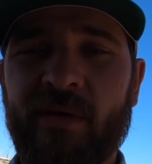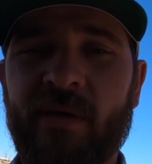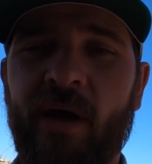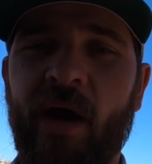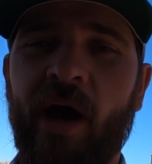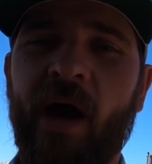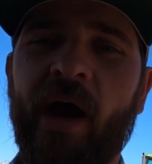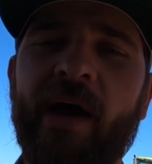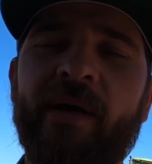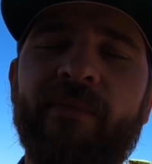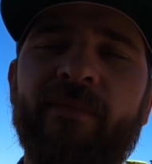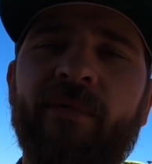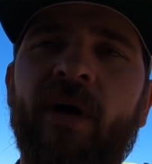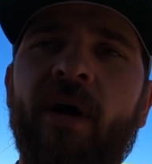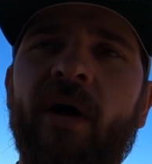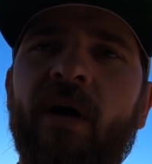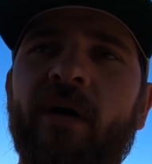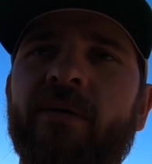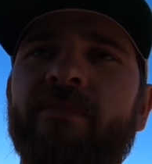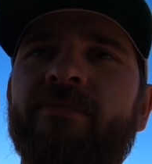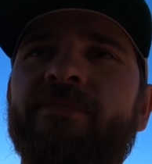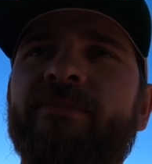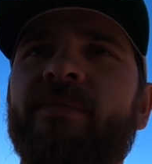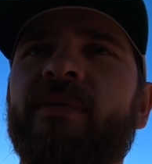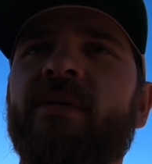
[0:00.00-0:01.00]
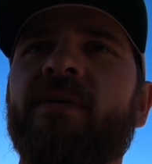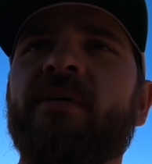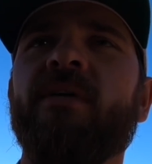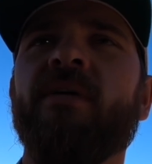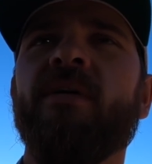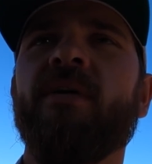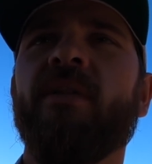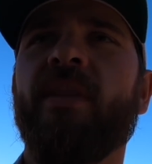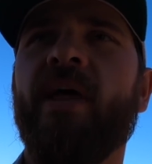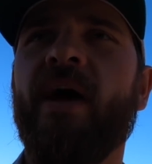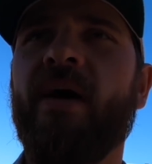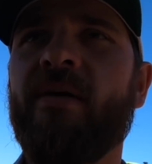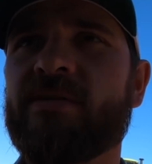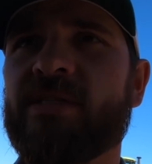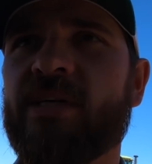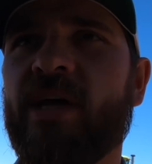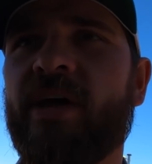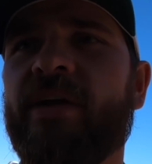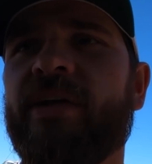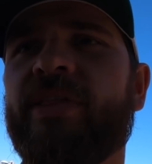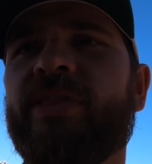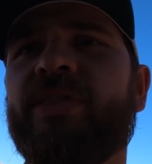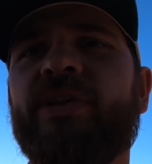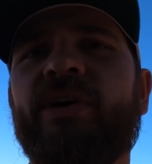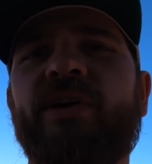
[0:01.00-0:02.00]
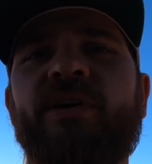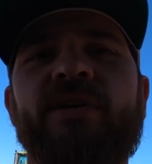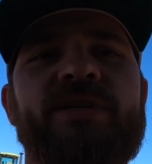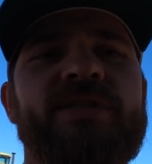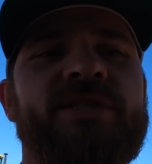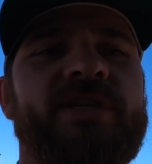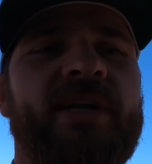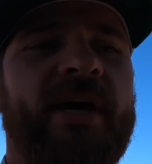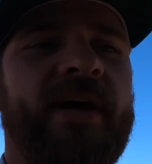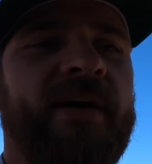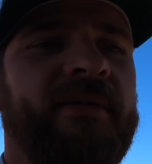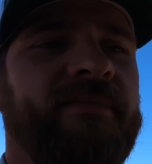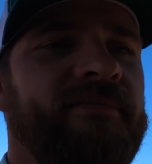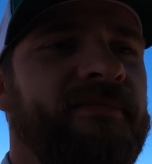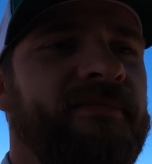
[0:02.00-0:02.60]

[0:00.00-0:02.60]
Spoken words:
I am wrong. That was on a Thursday.